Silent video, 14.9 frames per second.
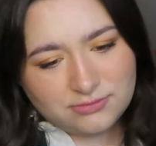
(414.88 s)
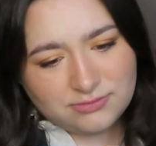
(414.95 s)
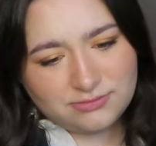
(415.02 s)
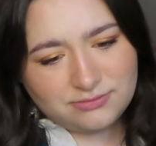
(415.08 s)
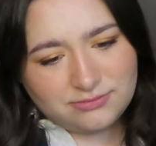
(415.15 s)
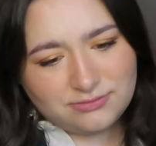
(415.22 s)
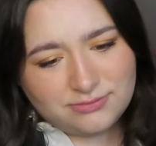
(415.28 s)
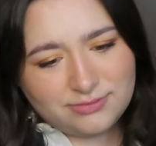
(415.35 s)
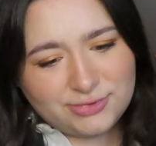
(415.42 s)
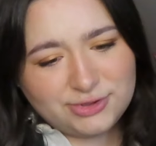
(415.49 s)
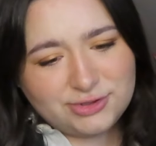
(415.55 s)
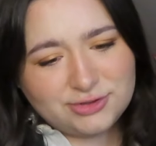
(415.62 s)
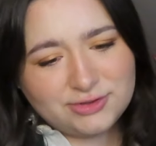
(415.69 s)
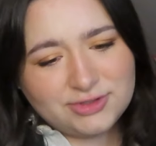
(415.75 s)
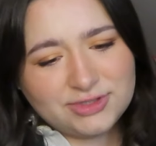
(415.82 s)

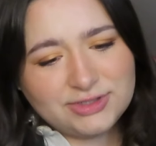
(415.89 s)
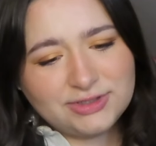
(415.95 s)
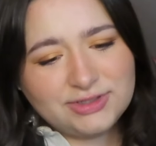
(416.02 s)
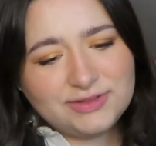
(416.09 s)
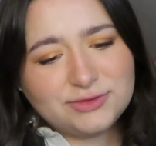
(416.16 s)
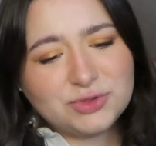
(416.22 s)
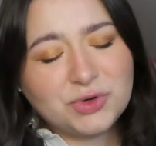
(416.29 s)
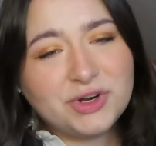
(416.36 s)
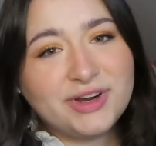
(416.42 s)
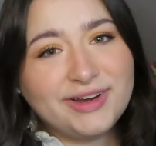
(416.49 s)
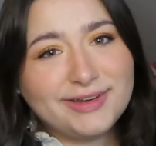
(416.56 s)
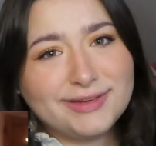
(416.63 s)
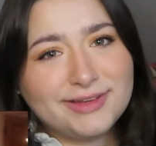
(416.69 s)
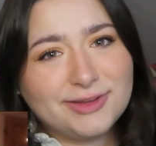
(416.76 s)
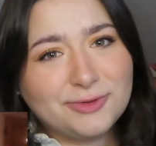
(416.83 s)
But you're gonna leave Tori
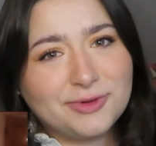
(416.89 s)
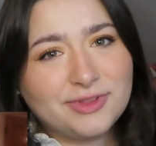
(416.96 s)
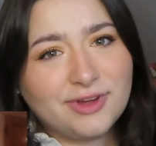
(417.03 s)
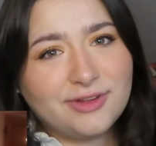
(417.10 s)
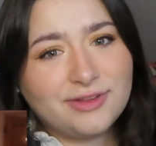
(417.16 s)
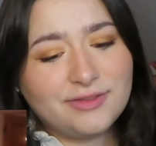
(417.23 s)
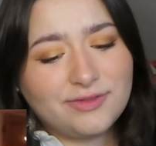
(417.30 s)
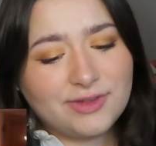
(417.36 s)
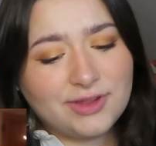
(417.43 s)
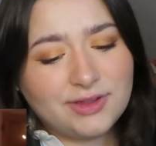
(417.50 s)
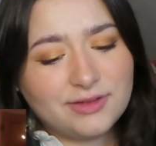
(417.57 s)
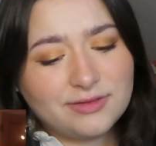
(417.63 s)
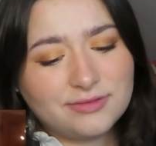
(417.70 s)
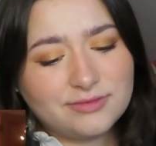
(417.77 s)
to deal with all of it.